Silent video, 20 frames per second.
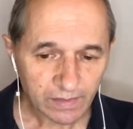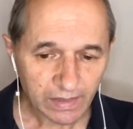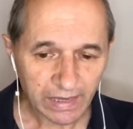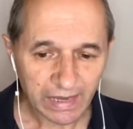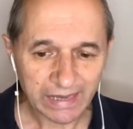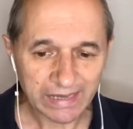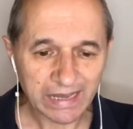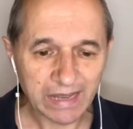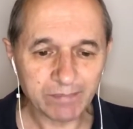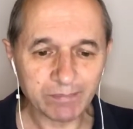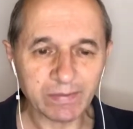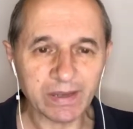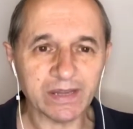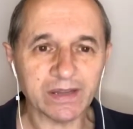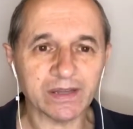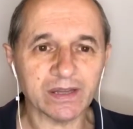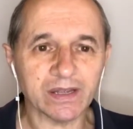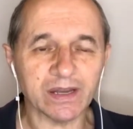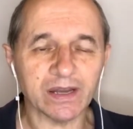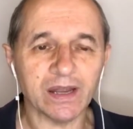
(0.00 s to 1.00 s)
And that
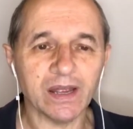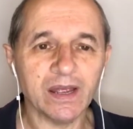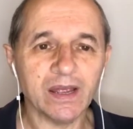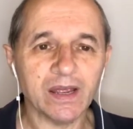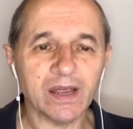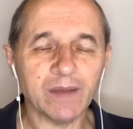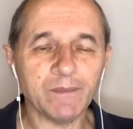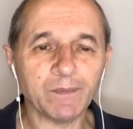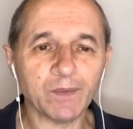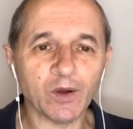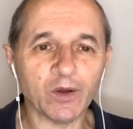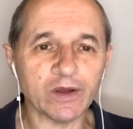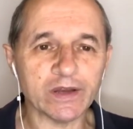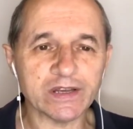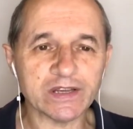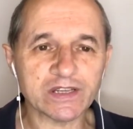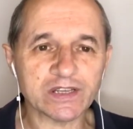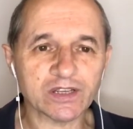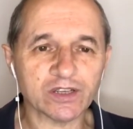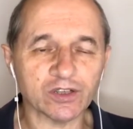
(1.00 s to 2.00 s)
meant that
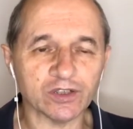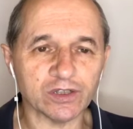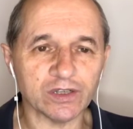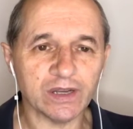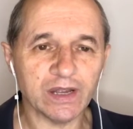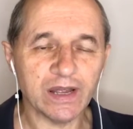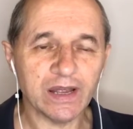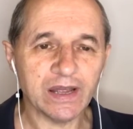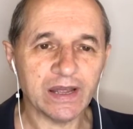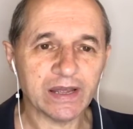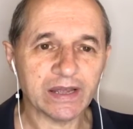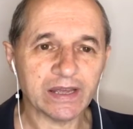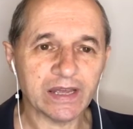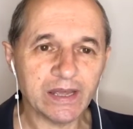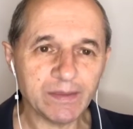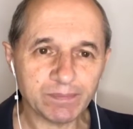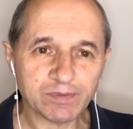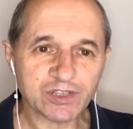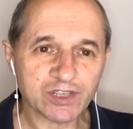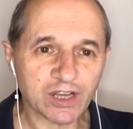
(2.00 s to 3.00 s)
employers could
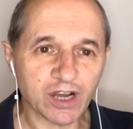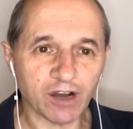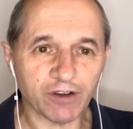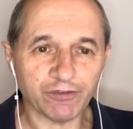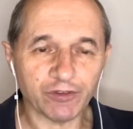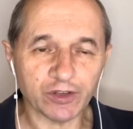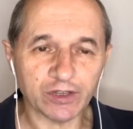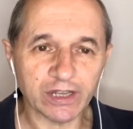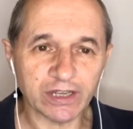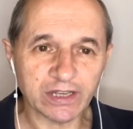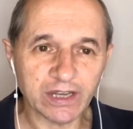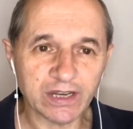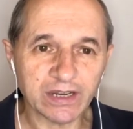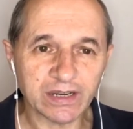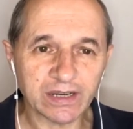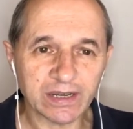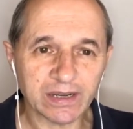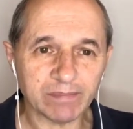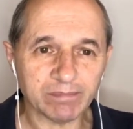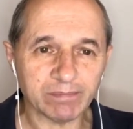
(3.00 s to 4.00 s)
keep staff on. They
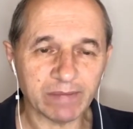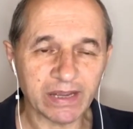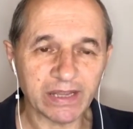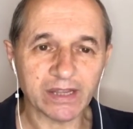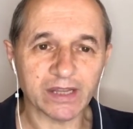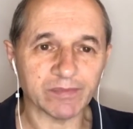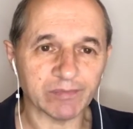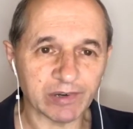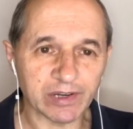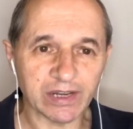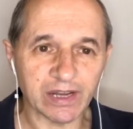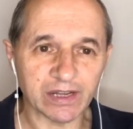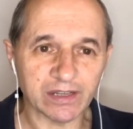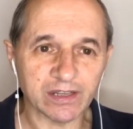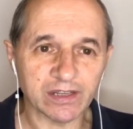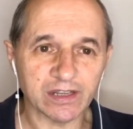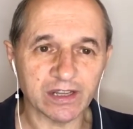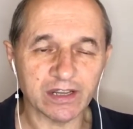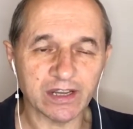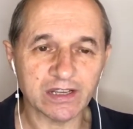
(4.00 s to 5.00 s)
didn't make them
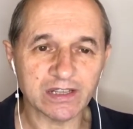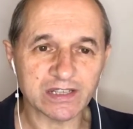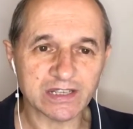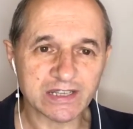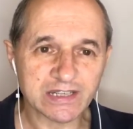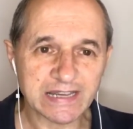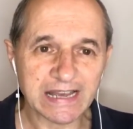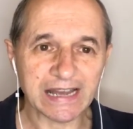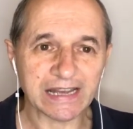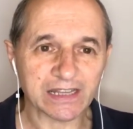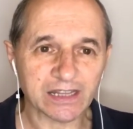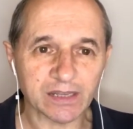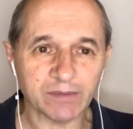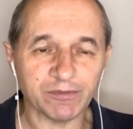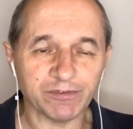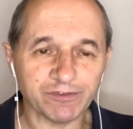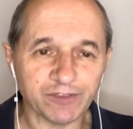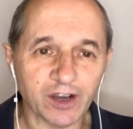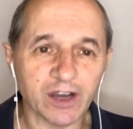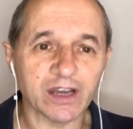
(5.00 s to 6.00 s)
redundant. They didn't sack them,
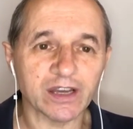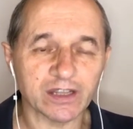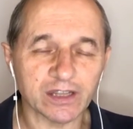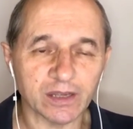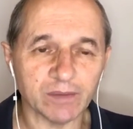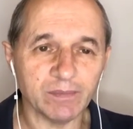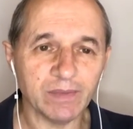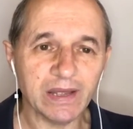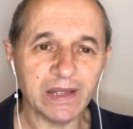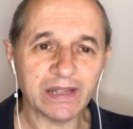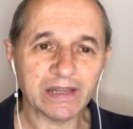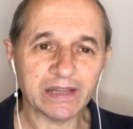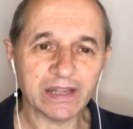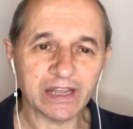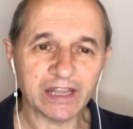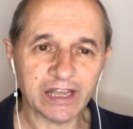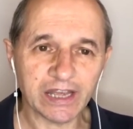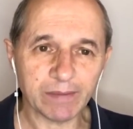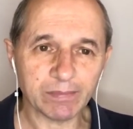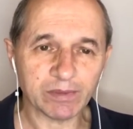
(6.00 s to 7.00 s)
fire them. They
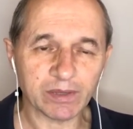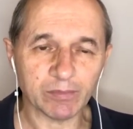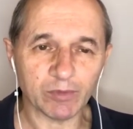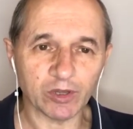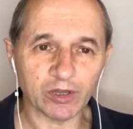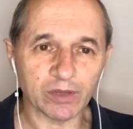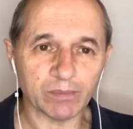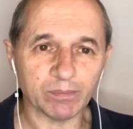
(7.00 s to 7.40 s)
kept them on the